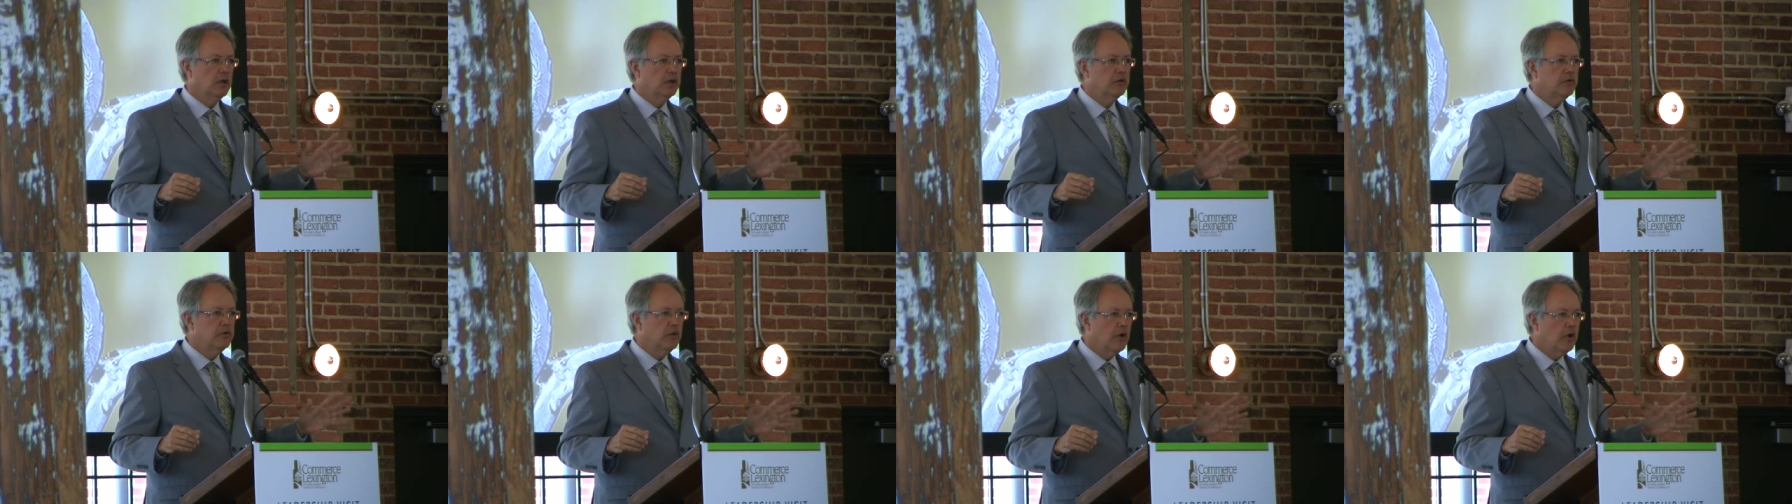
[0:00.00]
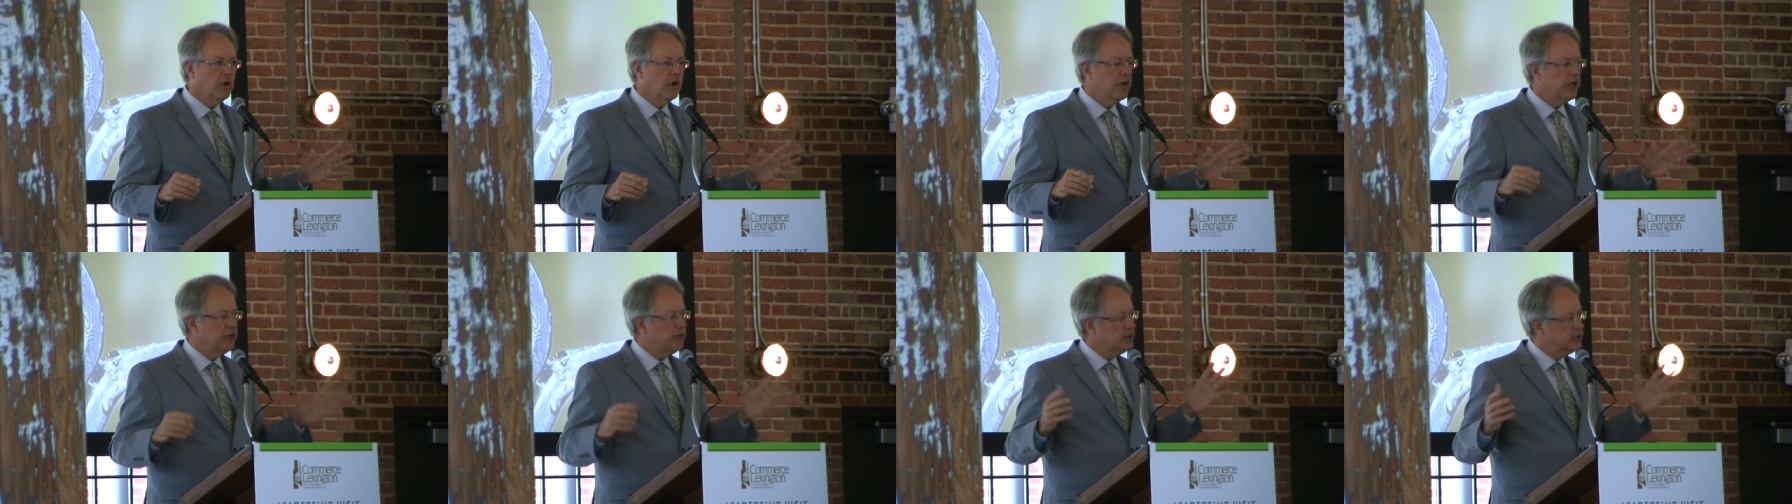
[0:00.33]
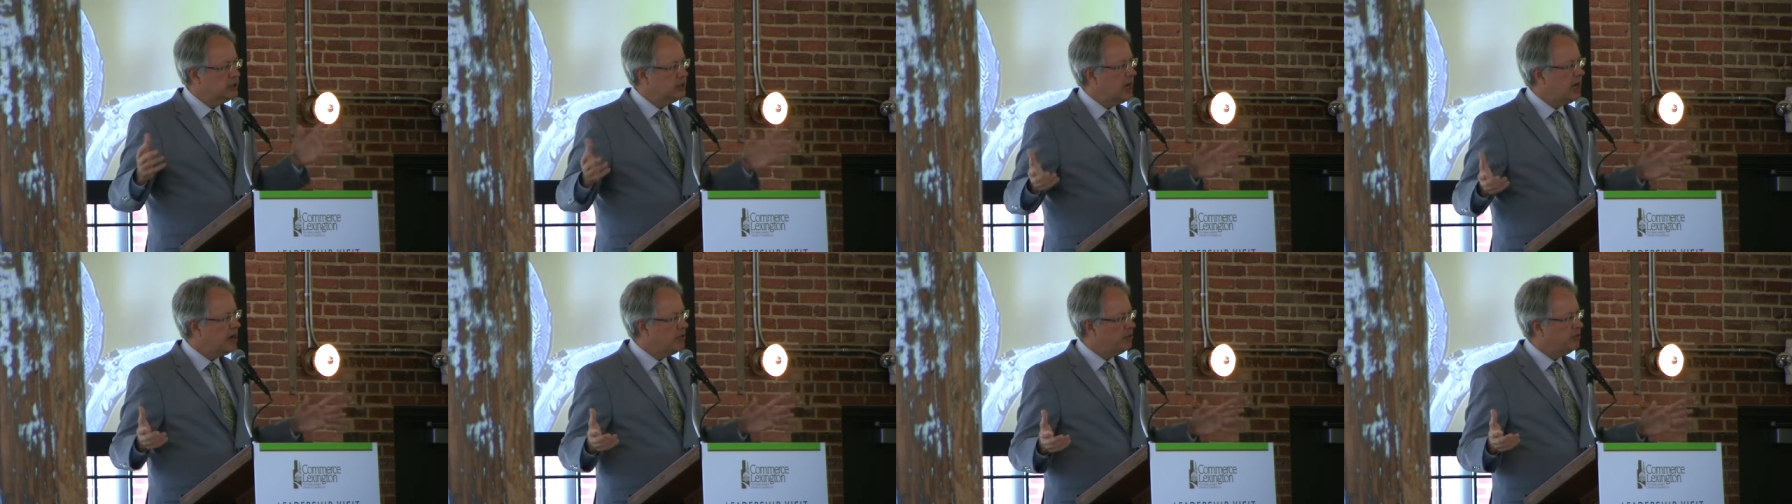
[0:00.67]
drawing
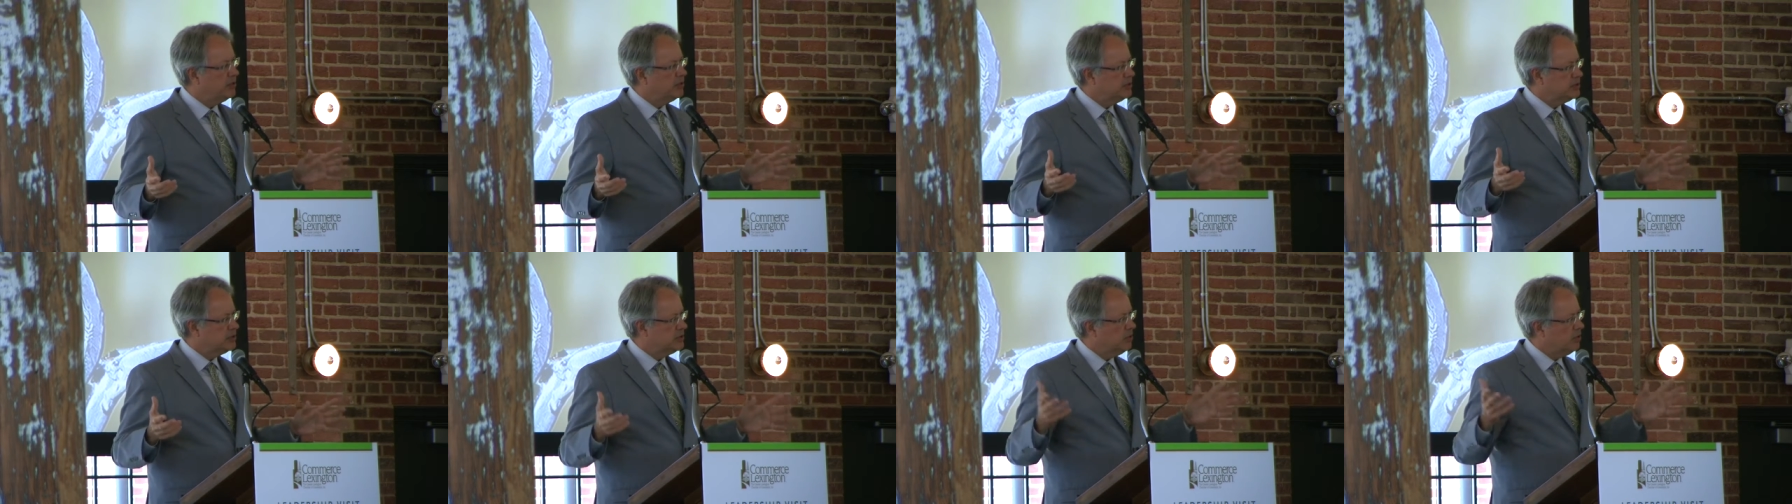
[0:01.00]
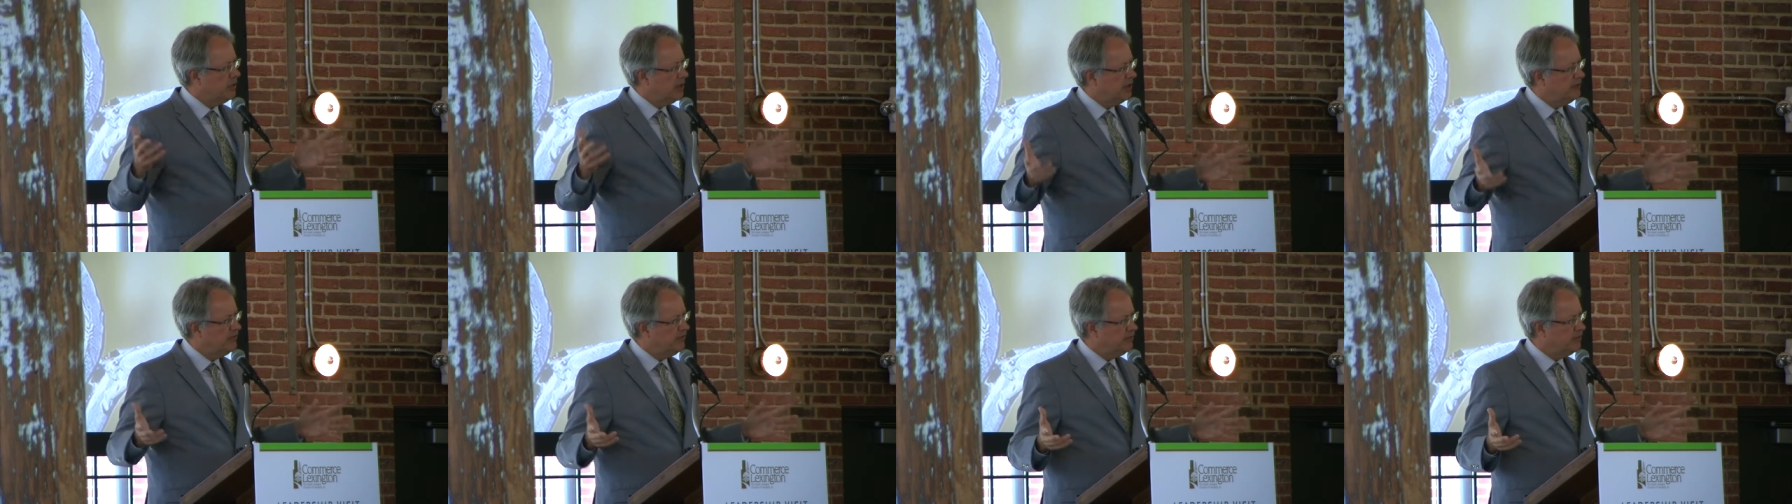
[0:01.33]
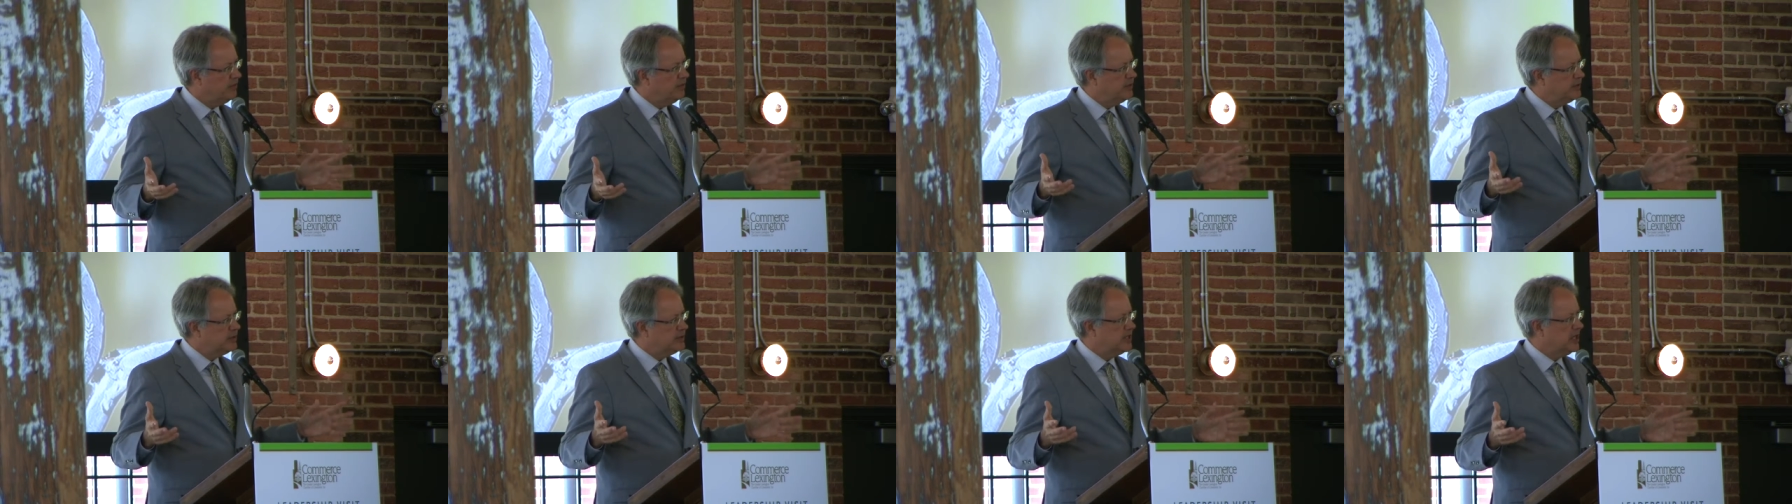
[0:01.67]
shoppers away
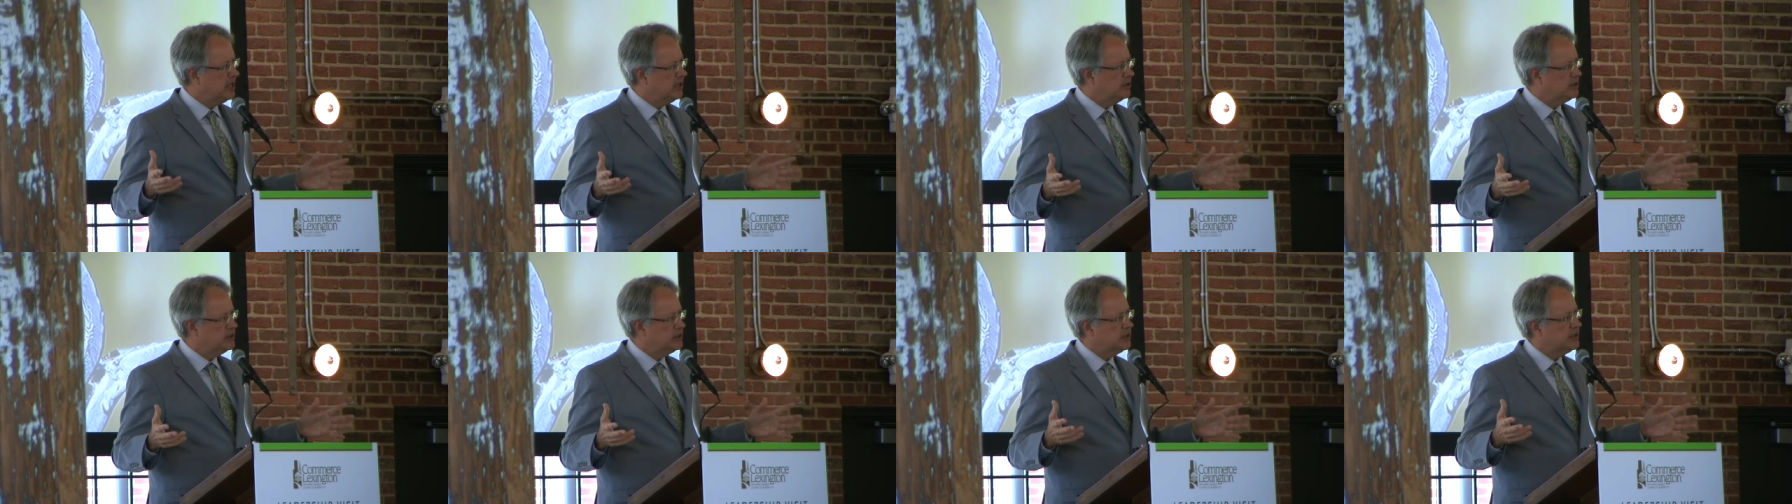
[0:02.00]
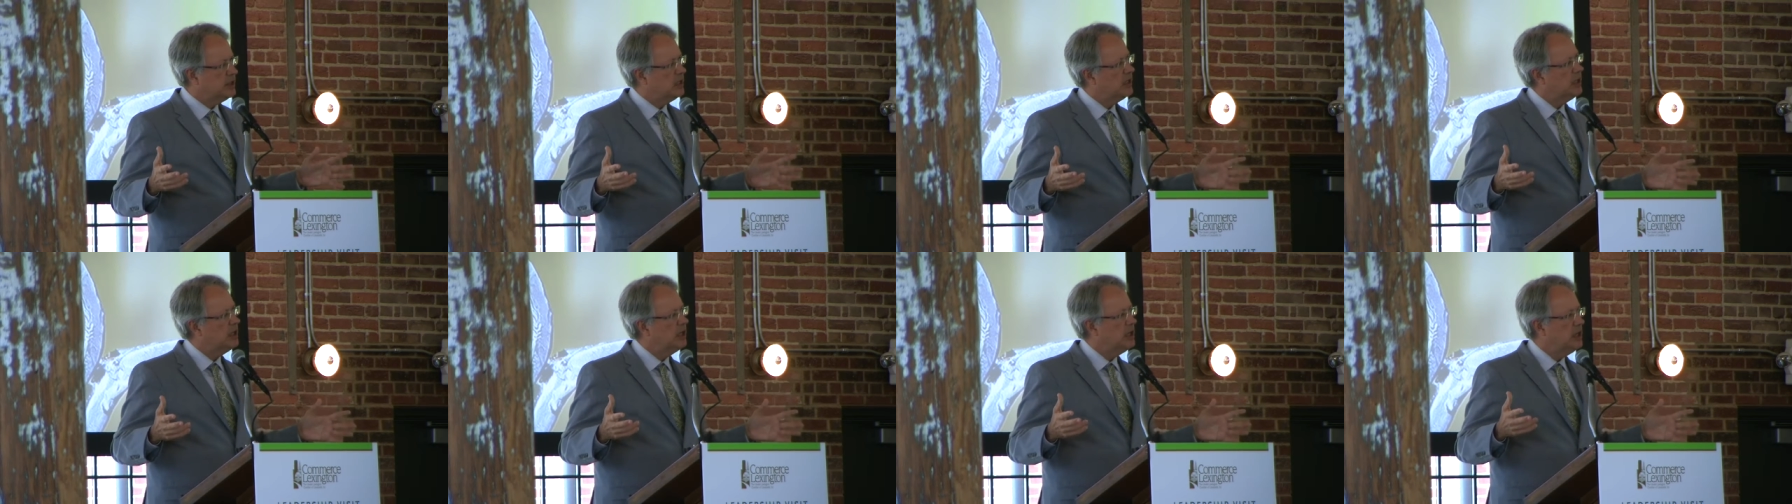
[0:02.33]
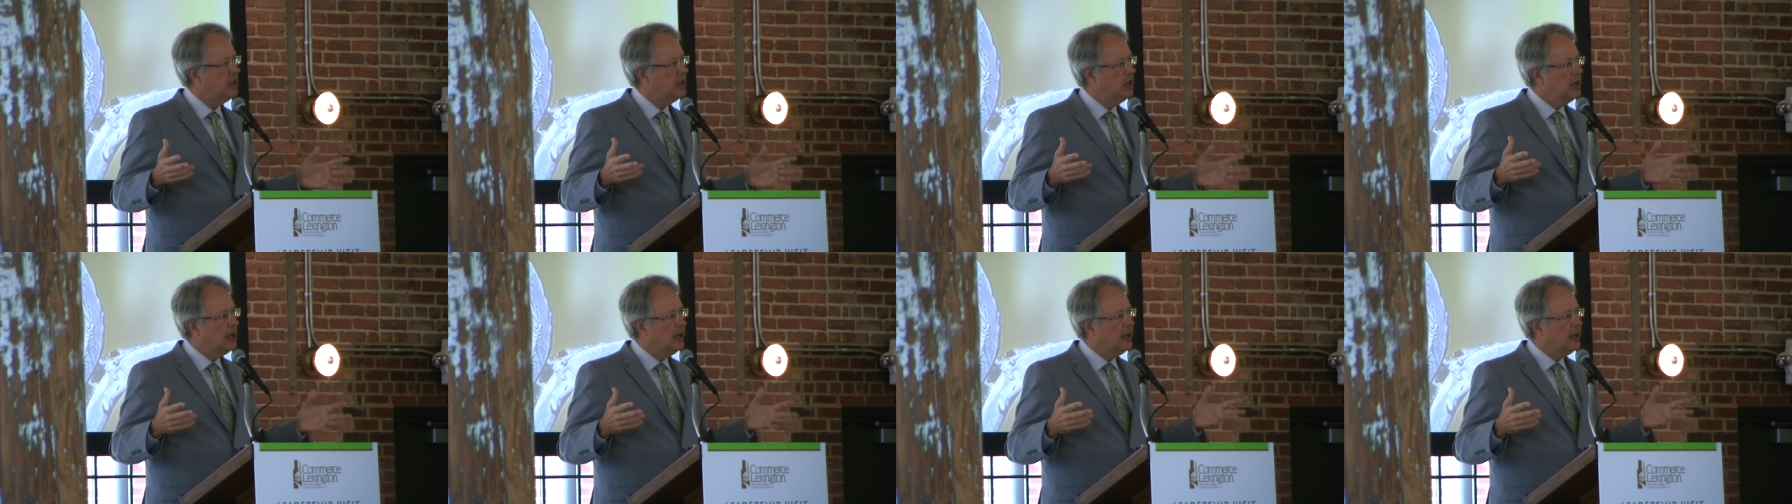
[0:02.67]
from the center city.